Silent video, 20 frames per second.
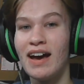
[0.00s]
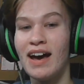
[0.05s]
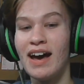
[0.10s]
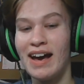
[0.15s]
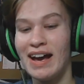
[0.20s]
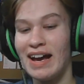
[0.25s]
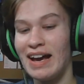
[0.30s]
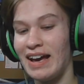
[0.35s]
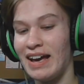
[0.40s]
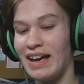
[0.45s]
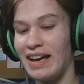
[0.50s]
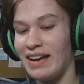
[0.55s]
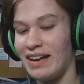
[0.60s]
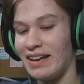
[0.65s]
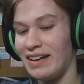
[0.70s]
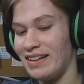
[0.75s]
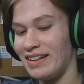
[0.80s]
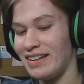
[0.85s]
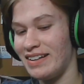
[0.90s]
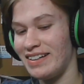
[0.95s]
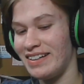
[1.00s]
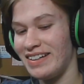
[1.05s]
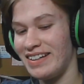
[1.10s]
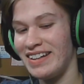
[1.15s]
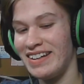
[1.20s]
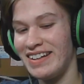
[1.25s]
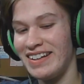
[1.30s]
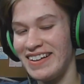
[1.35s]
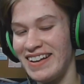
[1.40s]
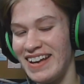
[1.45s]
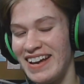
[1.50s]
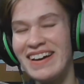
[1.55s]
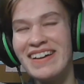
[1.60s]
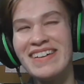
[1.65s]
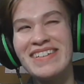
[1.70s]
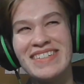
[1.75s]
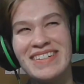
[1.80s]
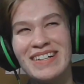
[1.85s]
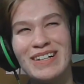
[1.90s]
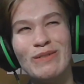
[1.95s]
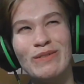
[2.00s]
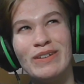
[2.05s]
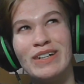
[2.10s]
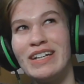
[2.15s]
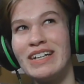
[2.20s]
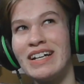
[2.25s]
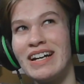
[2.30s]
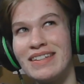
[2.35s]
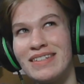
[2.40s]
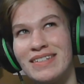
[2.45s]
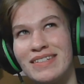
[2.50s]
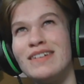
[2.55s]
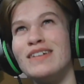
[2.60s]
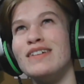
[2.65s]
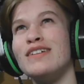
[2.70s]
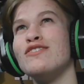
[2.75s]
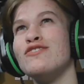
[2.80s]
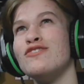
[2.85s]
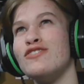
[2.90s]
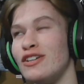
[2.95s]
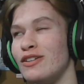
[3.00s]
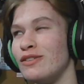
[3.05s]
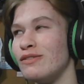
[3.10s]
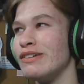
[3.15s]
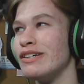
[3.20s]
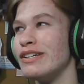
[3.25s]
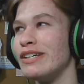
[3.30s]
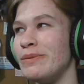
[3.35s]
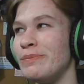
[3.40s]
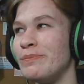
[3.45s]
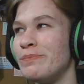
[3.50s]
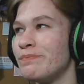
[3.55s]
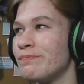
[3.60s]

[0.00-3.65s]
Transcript: I it all started when I got sick in January.